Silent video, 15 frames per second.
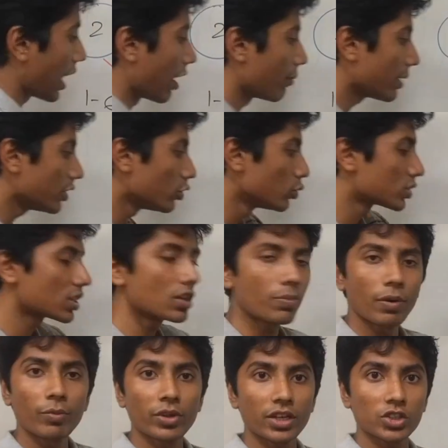have been used in the
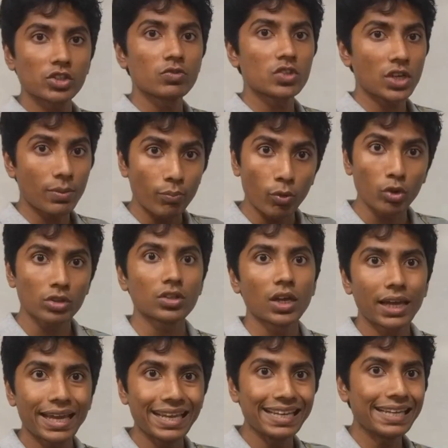permutation which are both
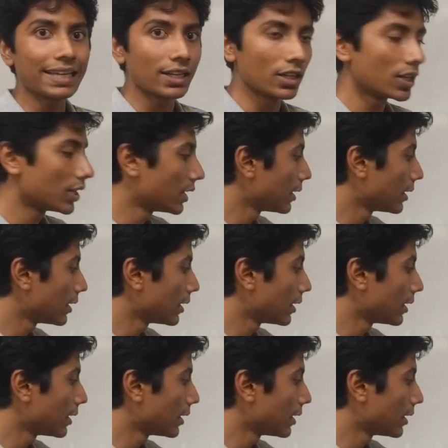illegal.